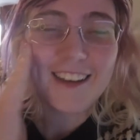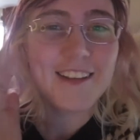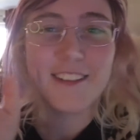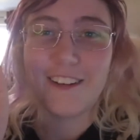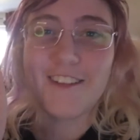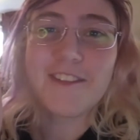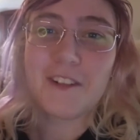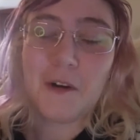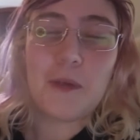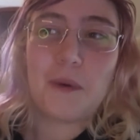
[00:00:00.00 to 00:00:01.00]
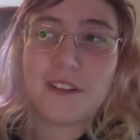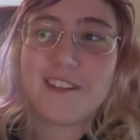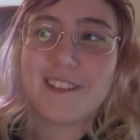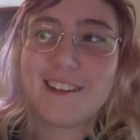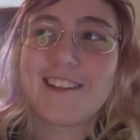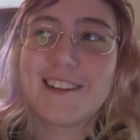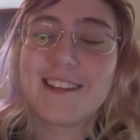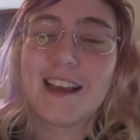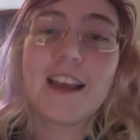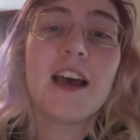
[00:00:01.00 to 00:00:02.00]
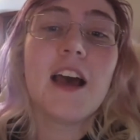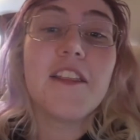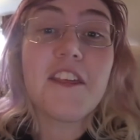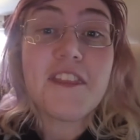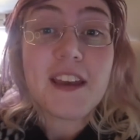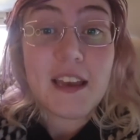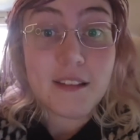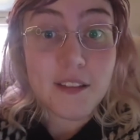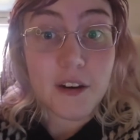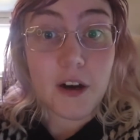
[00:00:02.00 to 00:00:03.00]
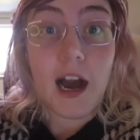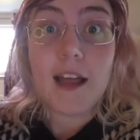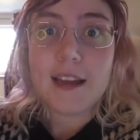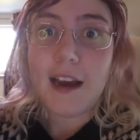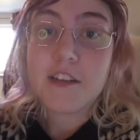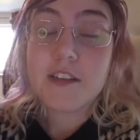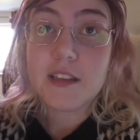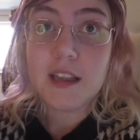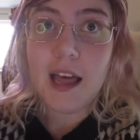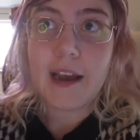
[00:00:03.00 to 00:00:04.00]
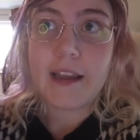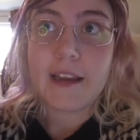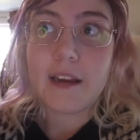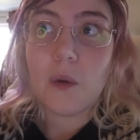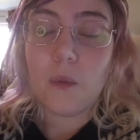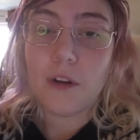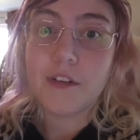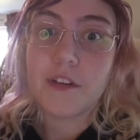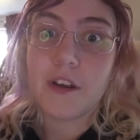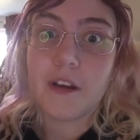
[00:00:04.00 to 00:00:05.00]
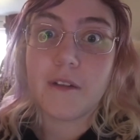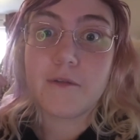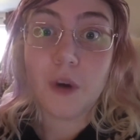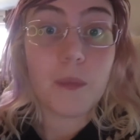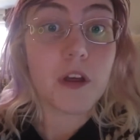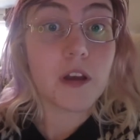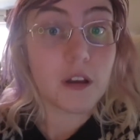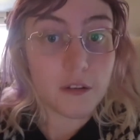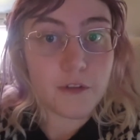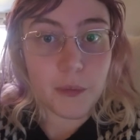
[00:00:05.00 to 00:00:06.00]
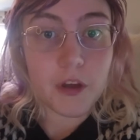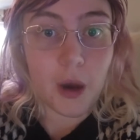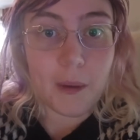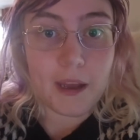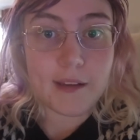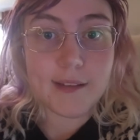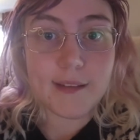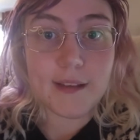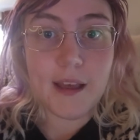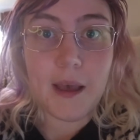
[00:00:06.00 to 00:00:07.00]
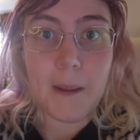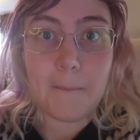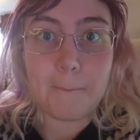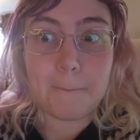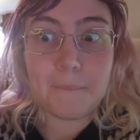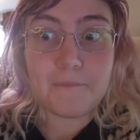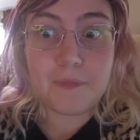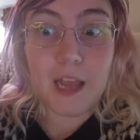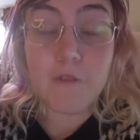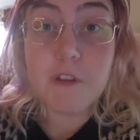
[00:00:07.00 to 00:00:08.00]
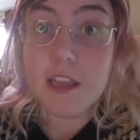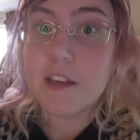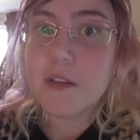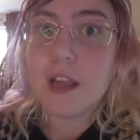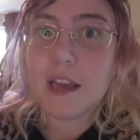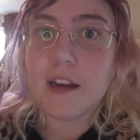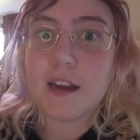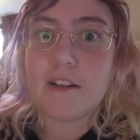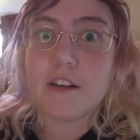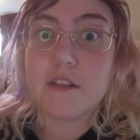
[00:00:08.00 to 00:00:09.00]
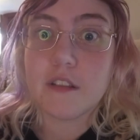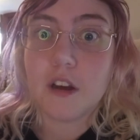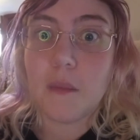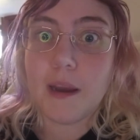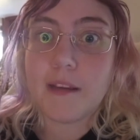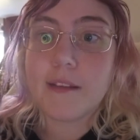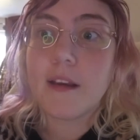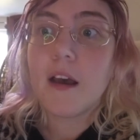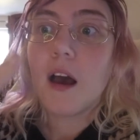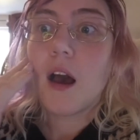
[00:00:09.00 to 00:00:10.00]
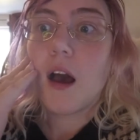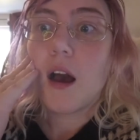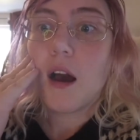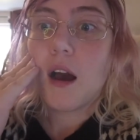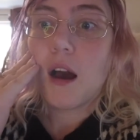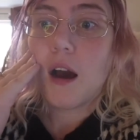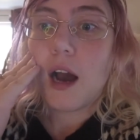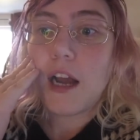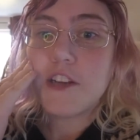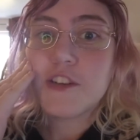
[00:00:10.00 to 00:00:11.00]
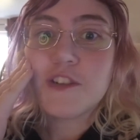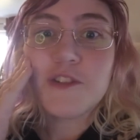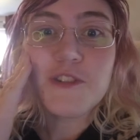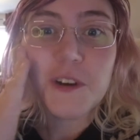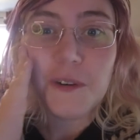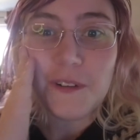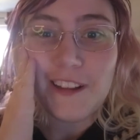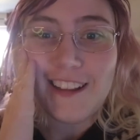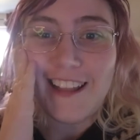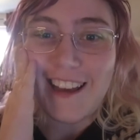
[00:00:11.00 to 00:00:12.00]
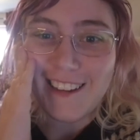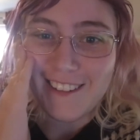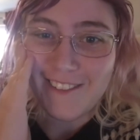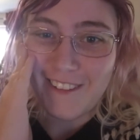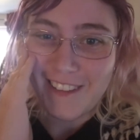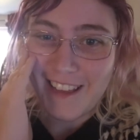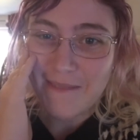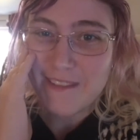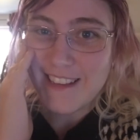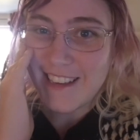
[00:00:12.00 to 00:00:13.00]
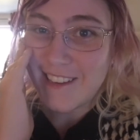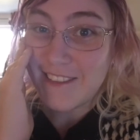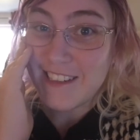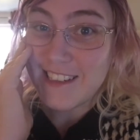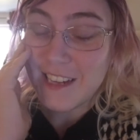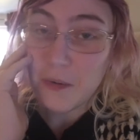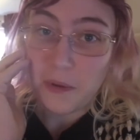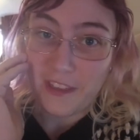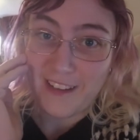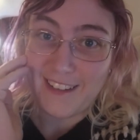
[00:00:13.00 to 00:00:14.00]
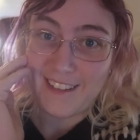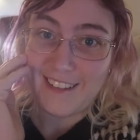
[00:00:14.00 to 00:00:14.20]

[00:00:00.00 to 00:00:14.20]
Sorry for all the Wanda fangirls. The thing is, though, I actually like Wanda from the comics. I really do like her character in the comics. I just don't like what the MCU did with her.